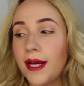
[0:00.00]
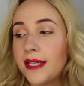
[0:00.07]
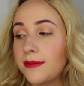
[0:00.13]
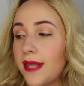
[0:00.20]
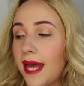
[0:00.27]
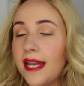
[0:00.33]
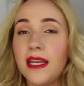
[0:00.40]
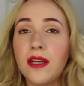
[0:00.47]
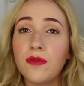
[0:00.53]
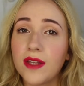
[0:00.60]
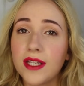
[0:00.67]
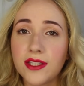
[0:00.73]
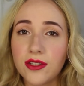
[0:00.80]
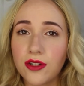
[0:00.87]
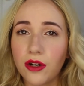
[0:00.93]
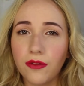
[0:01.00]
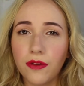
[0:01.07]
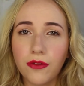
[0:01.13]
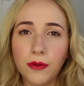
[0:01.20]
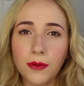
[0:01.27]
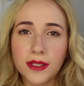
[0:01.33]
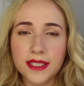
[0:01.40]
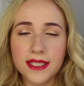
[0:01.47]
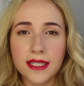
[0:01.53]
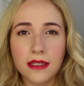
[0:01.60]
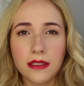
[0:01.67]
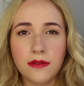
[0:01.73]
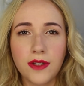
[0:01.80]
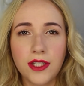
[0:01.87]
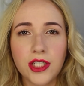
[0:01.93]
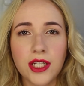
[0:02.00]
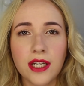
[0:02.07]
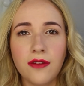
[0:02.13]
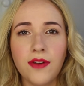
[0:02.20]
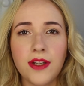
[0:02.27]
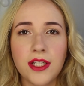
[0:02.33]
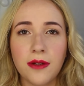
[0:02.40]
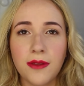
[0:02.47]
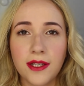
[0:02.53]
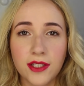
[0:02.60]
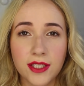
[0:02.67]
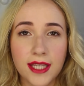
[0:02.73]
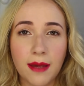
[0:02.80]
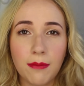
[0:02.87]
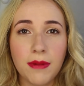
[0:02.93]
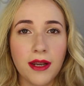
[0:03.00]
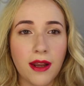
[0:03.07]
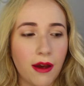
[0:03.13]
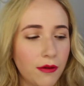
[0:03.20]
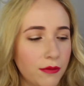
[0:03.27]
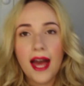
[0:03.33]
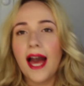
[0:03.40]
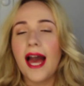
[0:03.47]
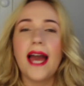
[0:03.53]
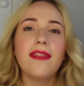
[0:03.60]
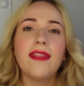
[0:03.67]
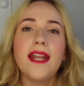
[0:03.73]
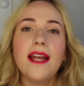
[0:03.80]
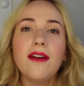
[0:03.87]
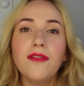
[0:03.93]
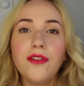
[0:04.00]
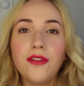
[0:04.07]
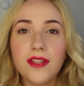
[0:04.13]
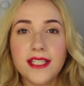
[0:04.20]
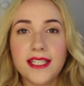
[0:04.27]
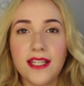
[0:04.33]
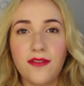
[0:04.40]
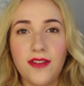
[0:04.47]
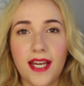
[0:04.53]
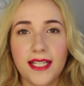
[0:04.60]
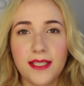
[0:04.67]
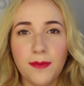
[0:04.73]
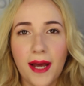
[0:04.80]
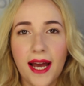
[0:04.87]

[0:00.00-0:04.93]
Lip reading: As with any of this stuff, if you want to see this featured in a video, then just let me know. I then have another CVS